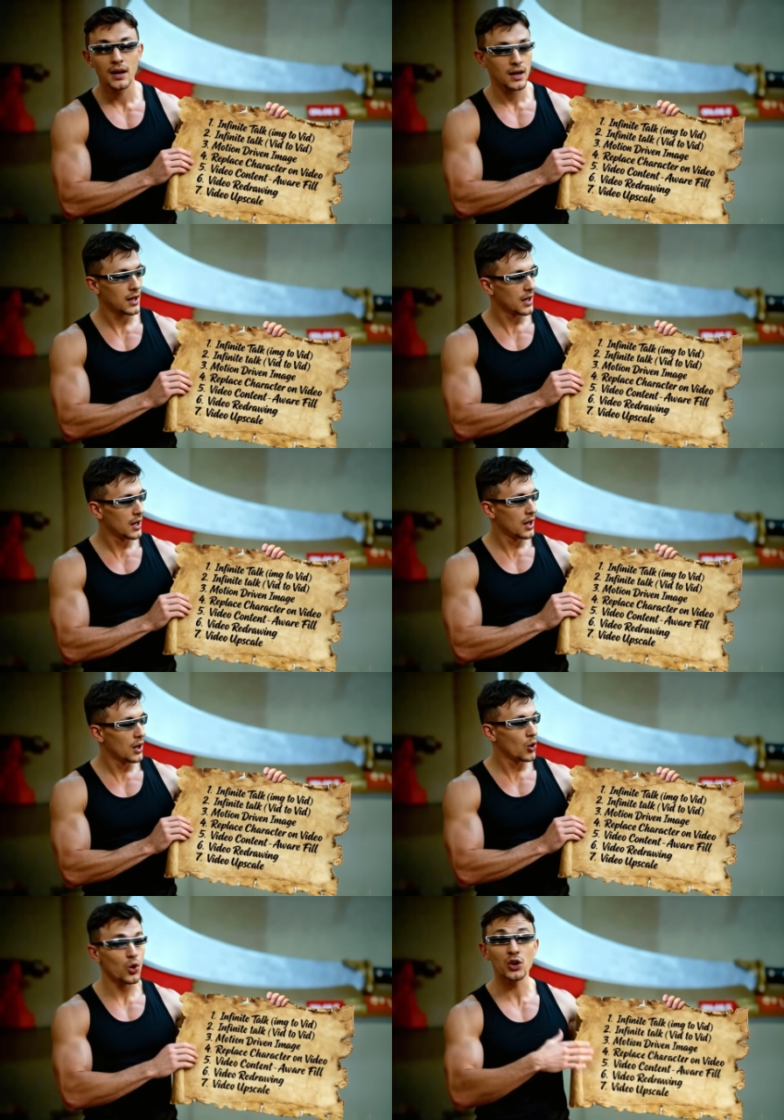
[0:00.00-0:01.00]
As you can
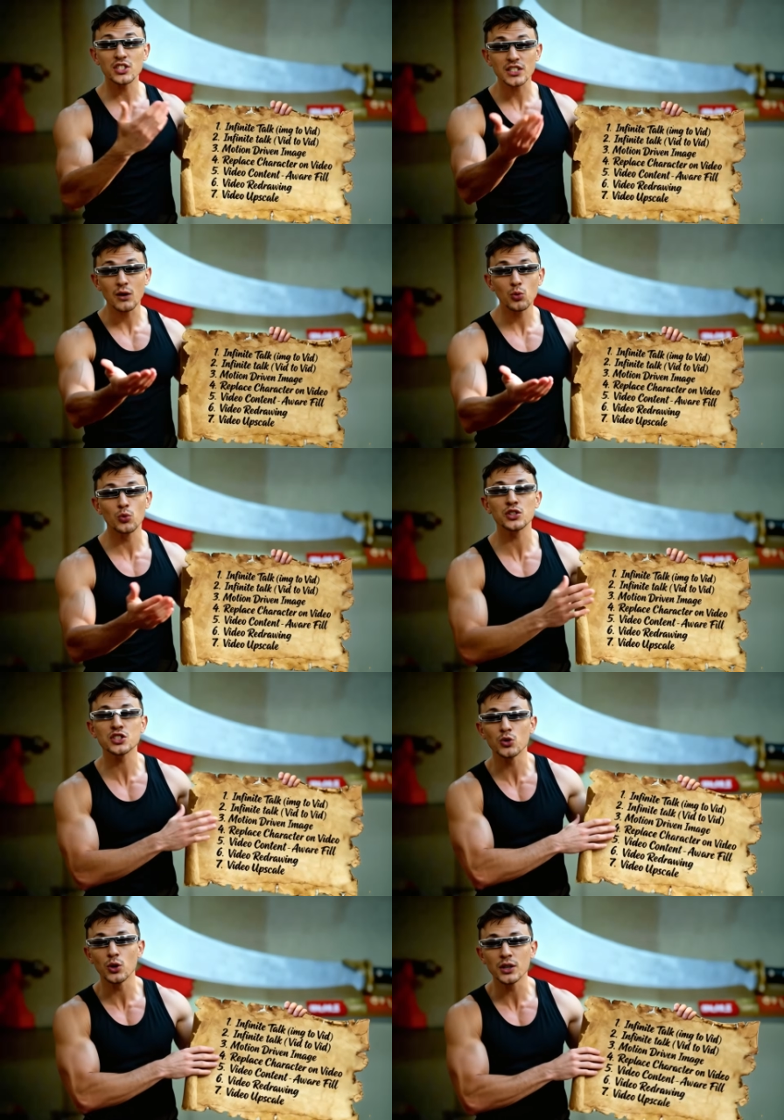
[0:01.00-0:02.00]
see, it's not
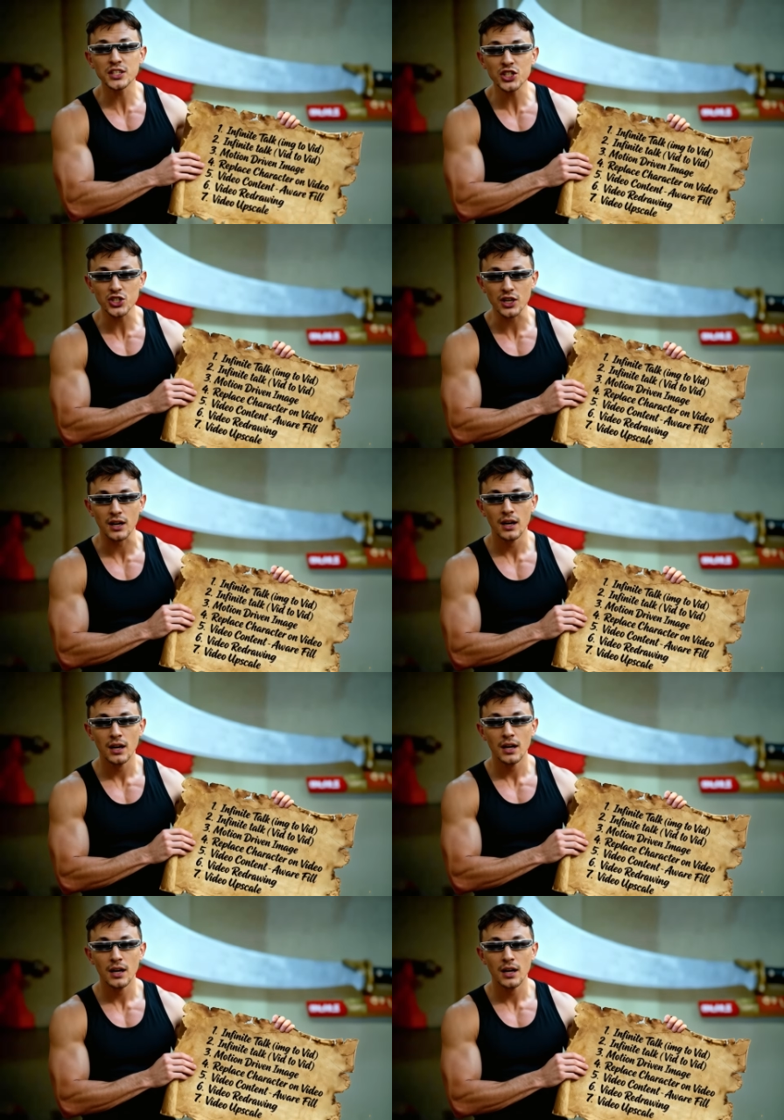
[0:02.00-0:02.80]
just the lip sync.